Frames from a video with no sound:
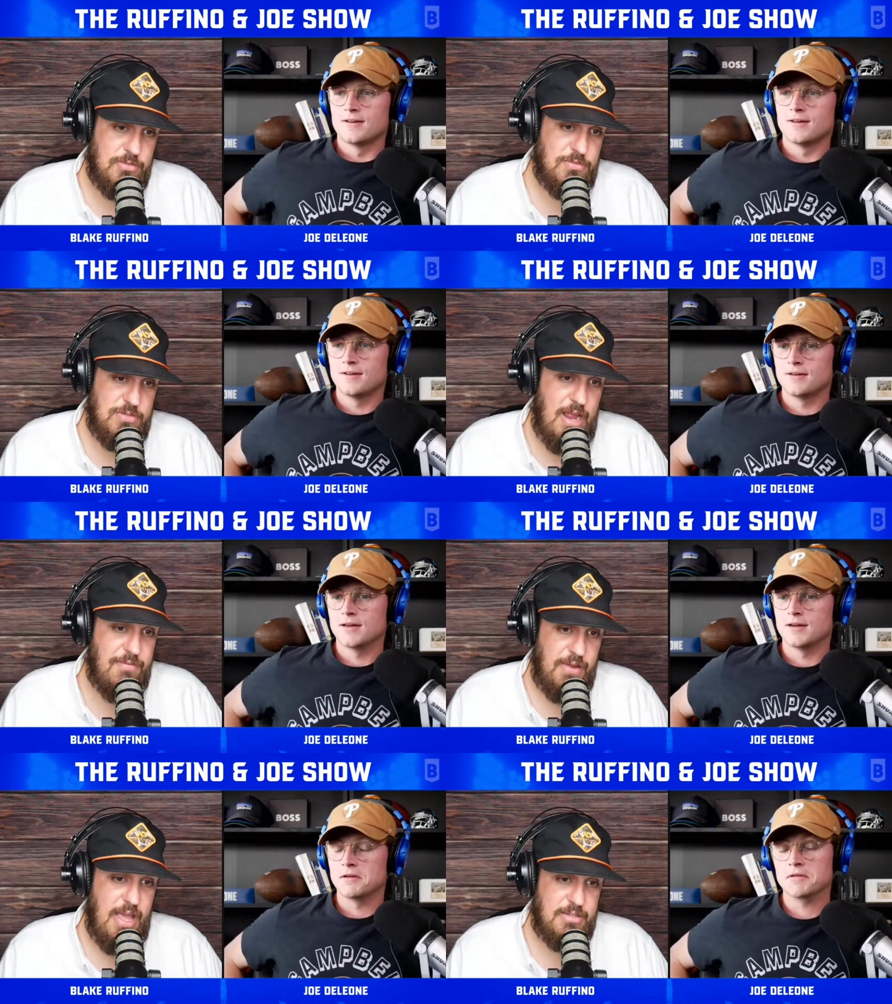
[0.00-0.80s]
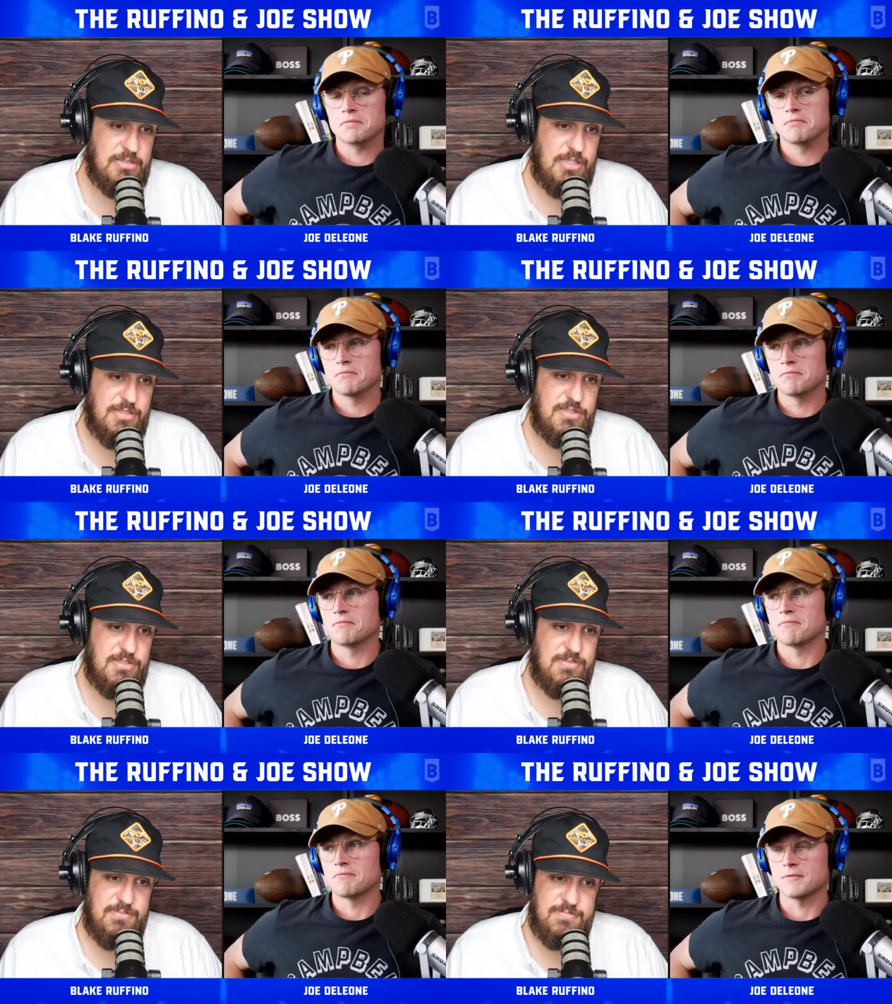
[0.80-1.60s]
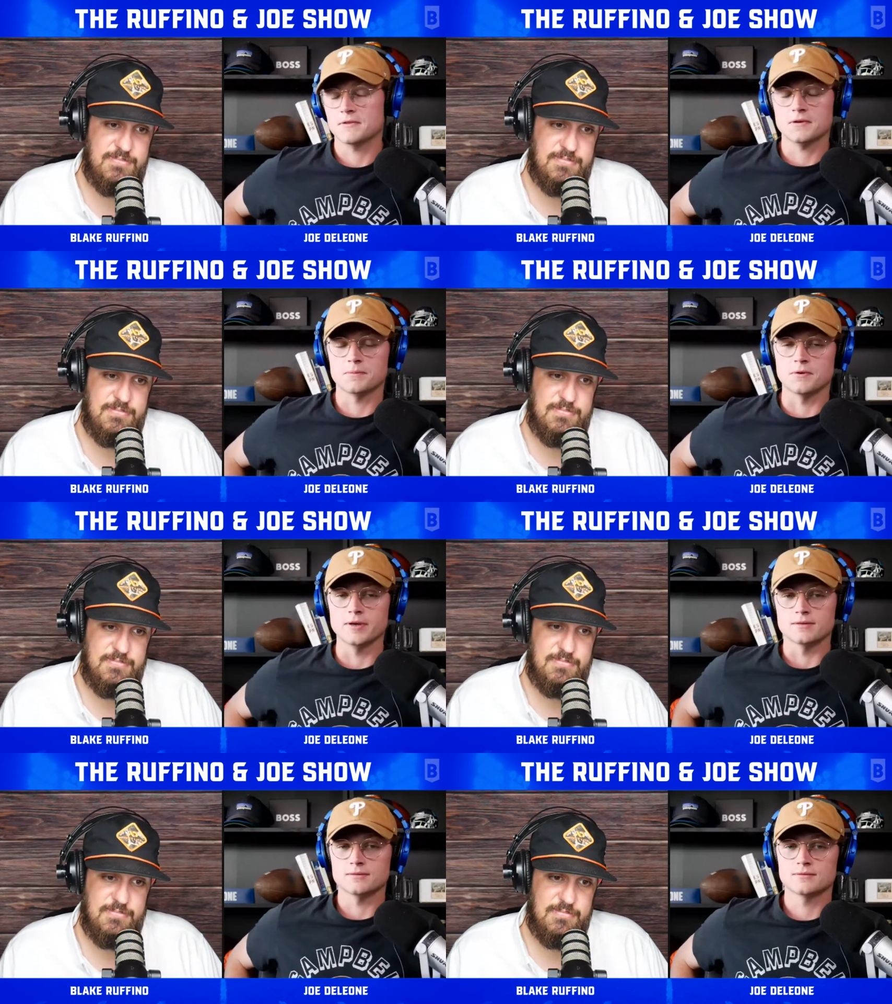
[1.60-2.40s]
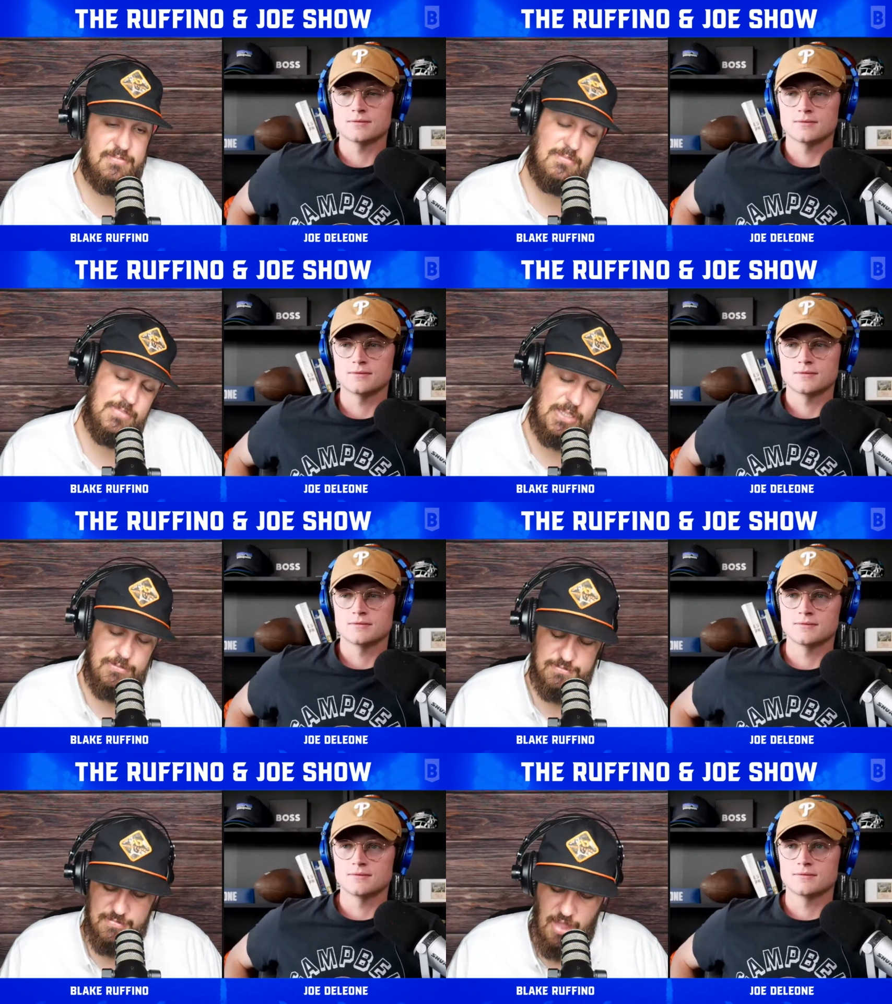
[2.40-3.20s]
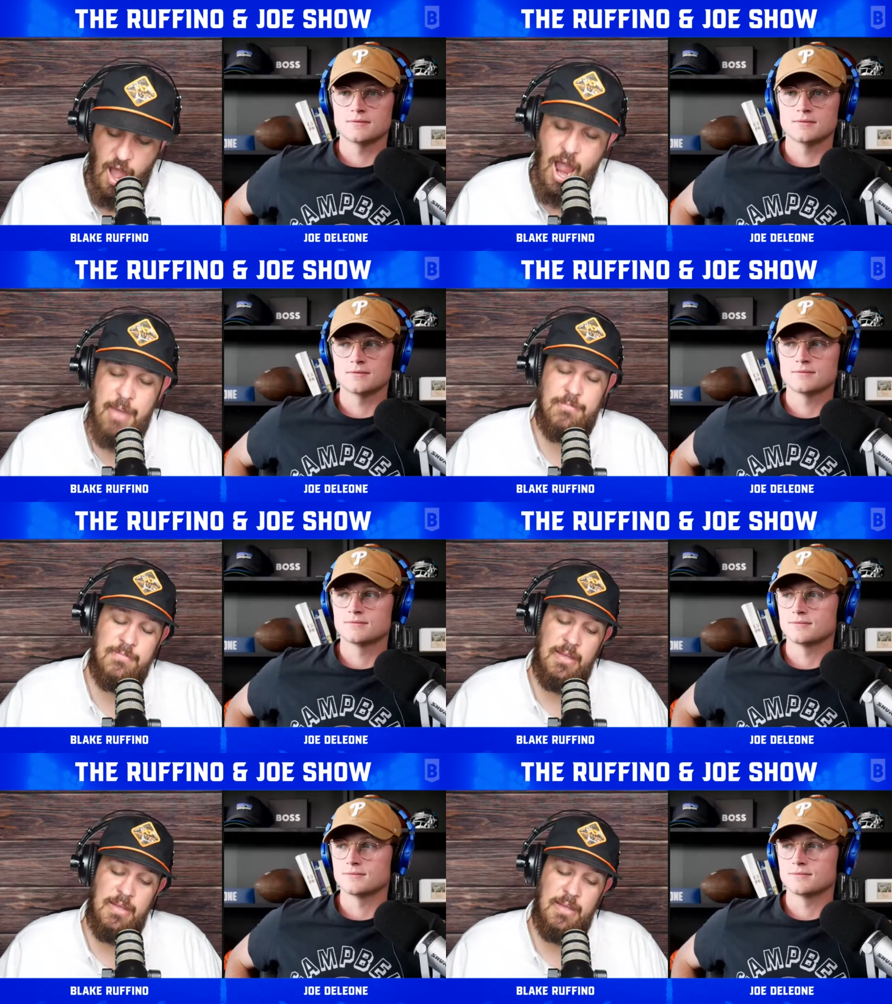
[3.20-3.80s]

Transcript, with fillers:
Speaker 1: traffic accidents. That's a good point. So, all right.